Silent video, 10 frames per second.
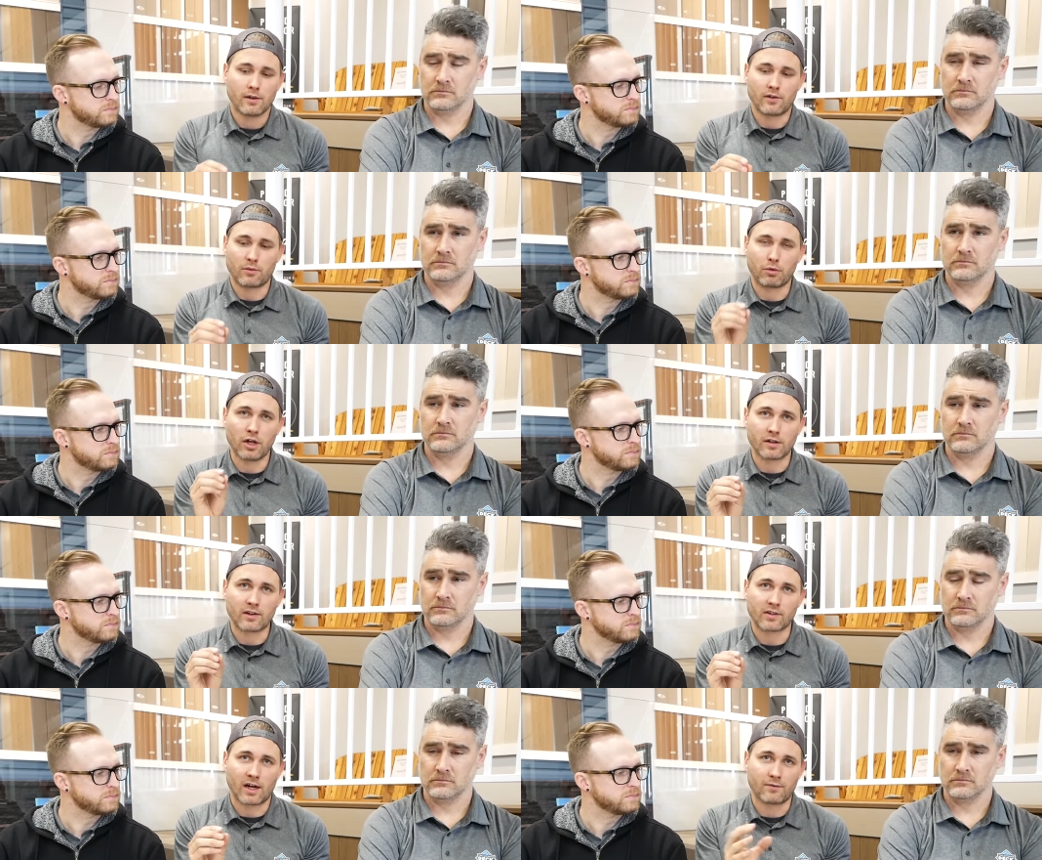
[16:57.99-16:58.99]
Speaker 1: There's a plug
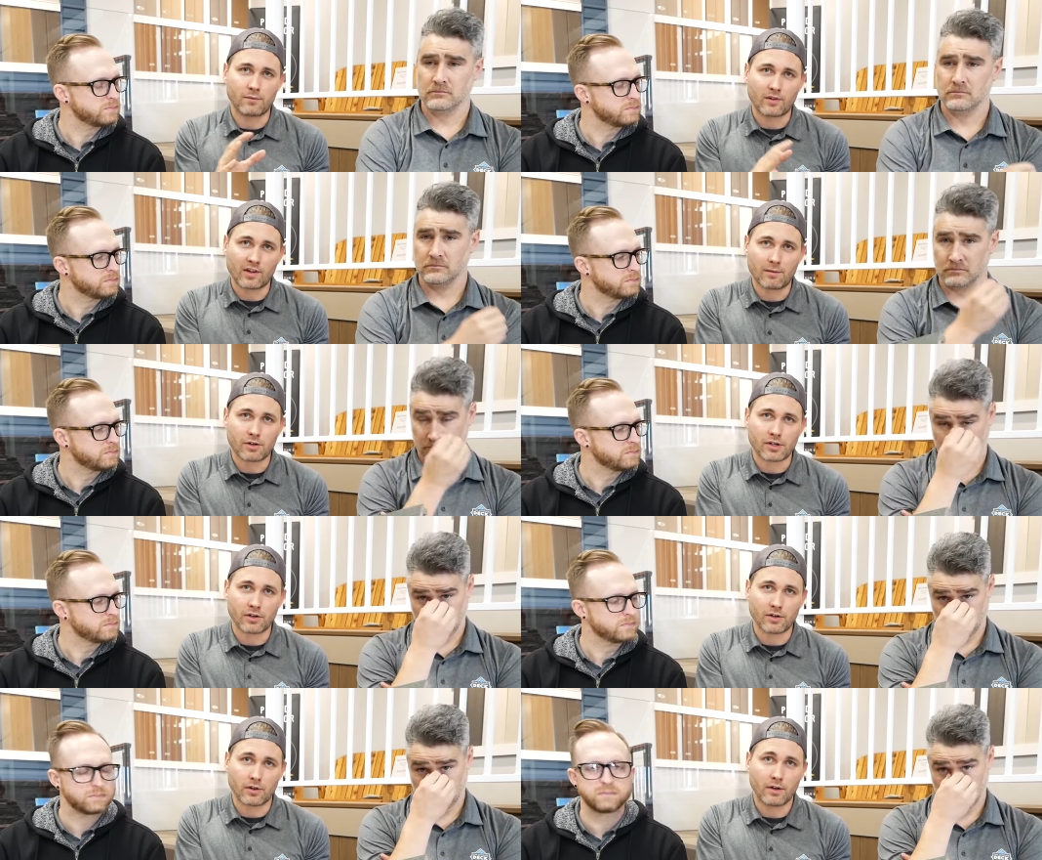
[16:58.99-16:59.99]
that's cut from the same
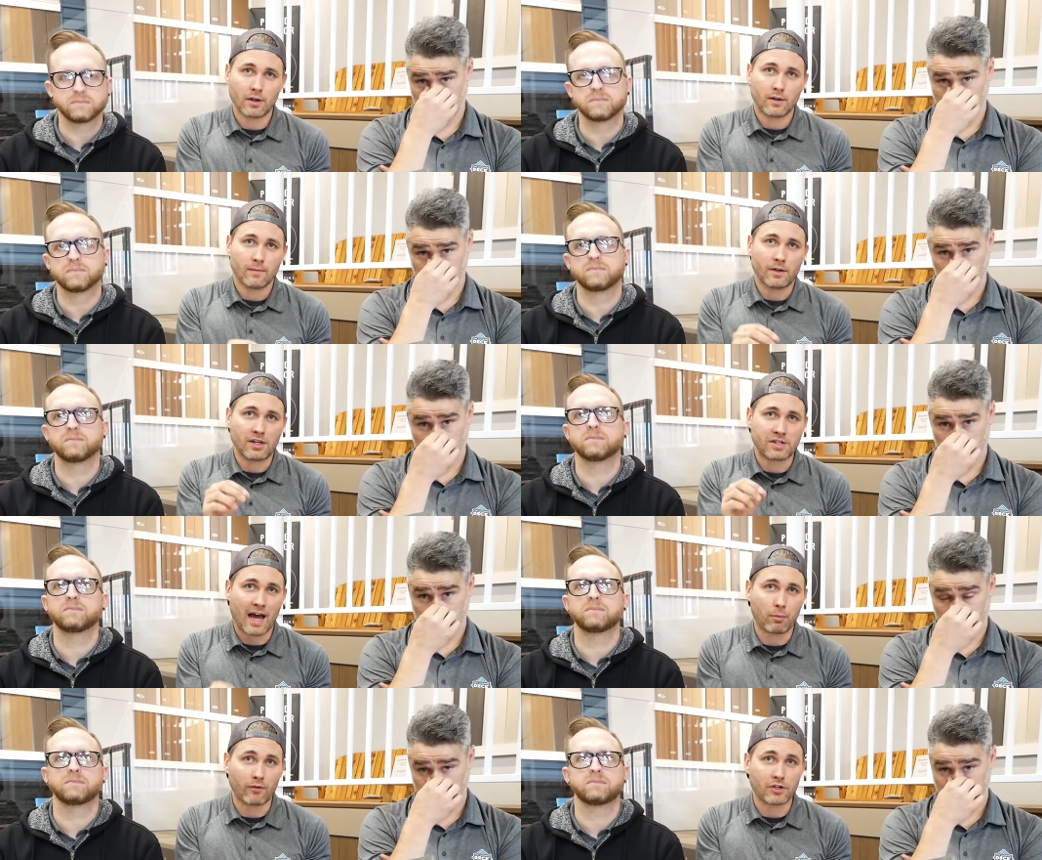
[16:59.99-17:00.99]
material that you
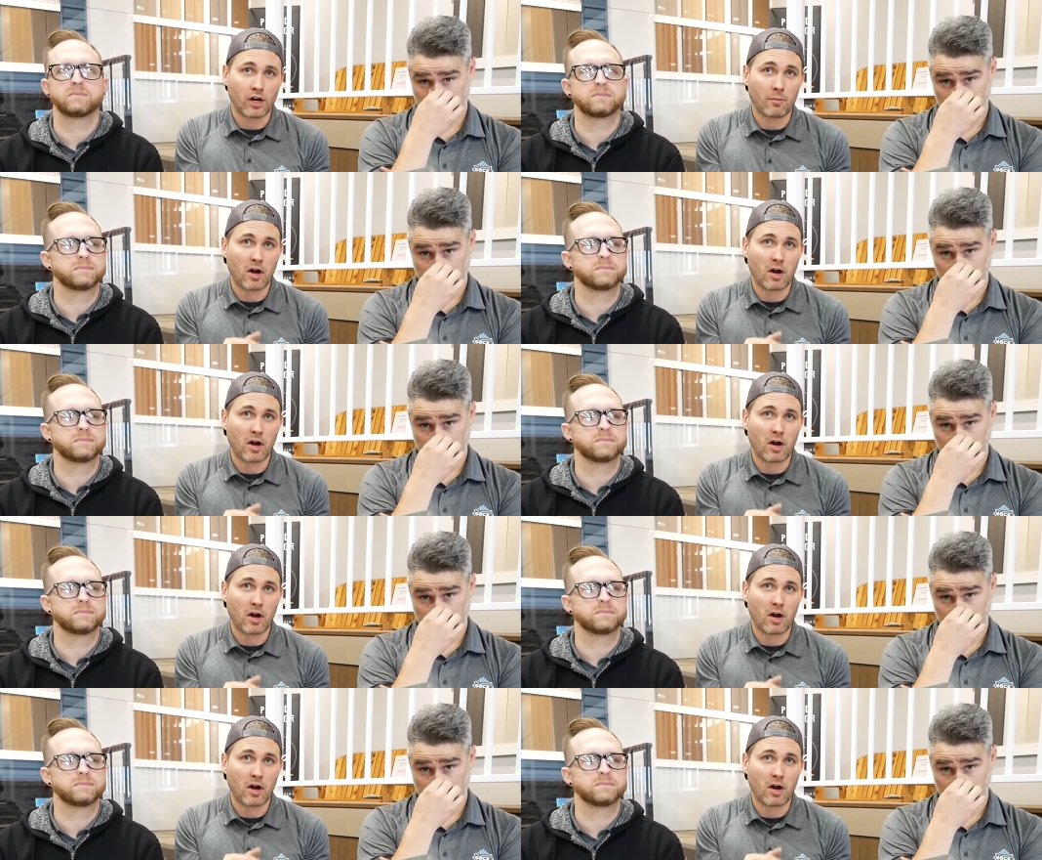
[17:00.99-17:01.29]
tap over top,